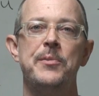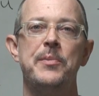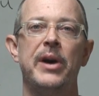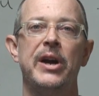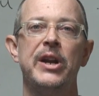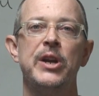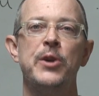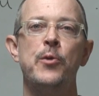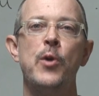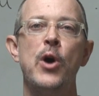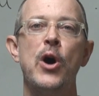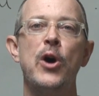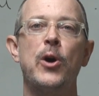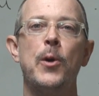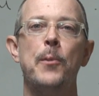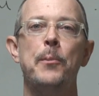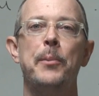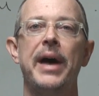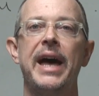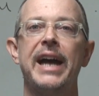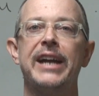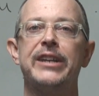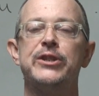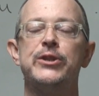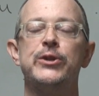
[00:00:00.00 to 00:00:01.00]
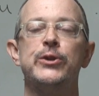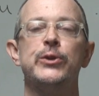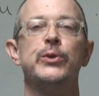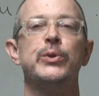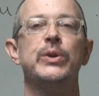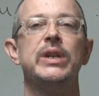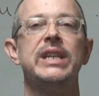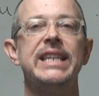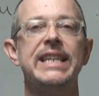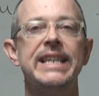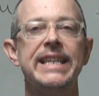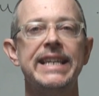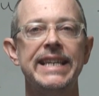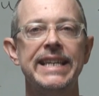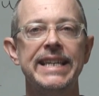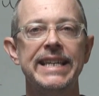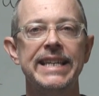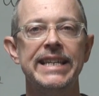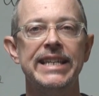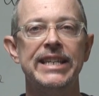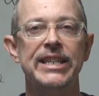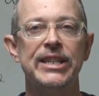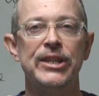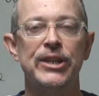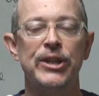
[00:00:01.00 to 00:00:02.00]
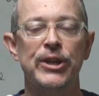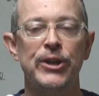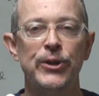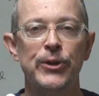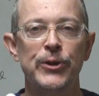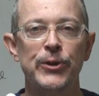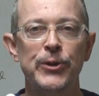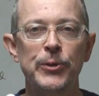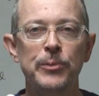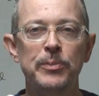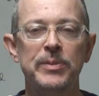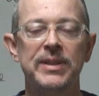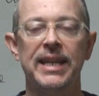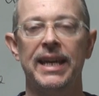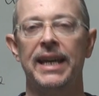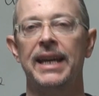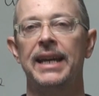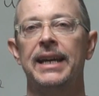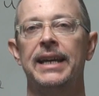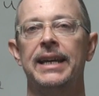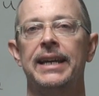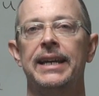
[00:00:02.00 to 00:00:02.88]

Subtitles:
everybody. Welcome back to E-Cubed.